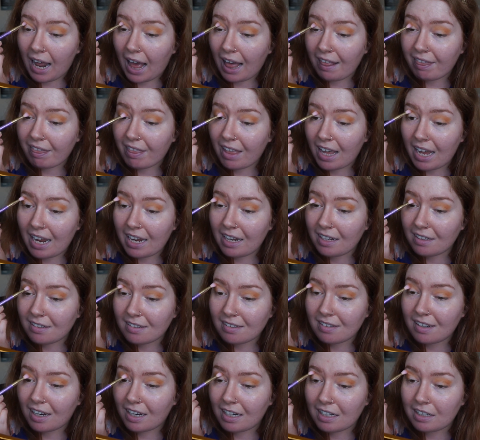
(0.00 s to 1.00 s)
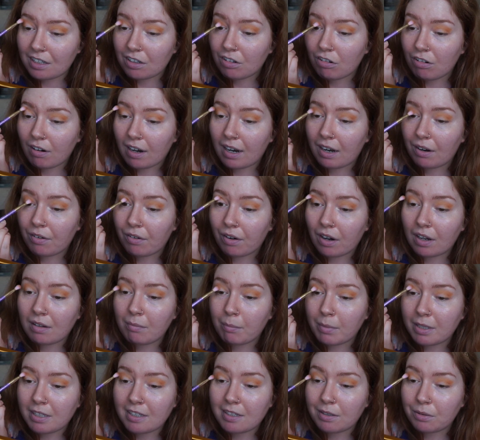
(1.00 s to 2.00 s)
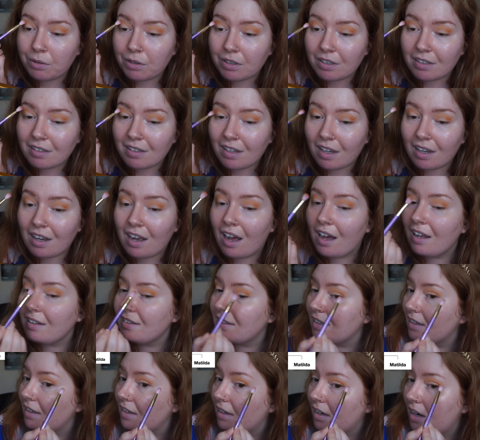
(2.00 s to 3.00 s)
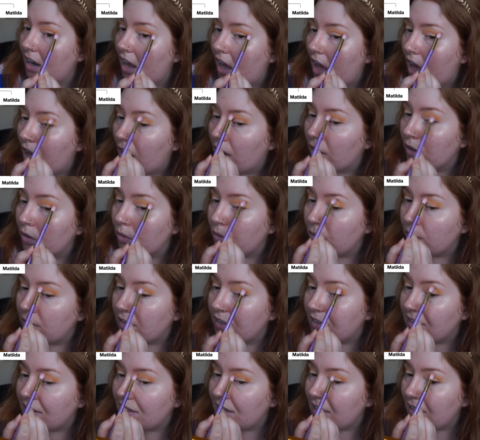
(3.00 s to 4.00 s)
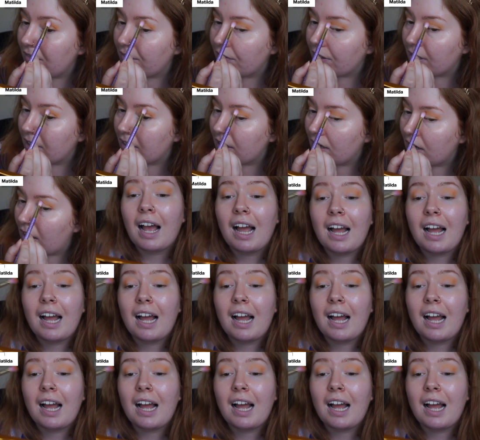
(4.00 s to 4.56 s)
And they instead crown Matilda's cousin, called Stephen.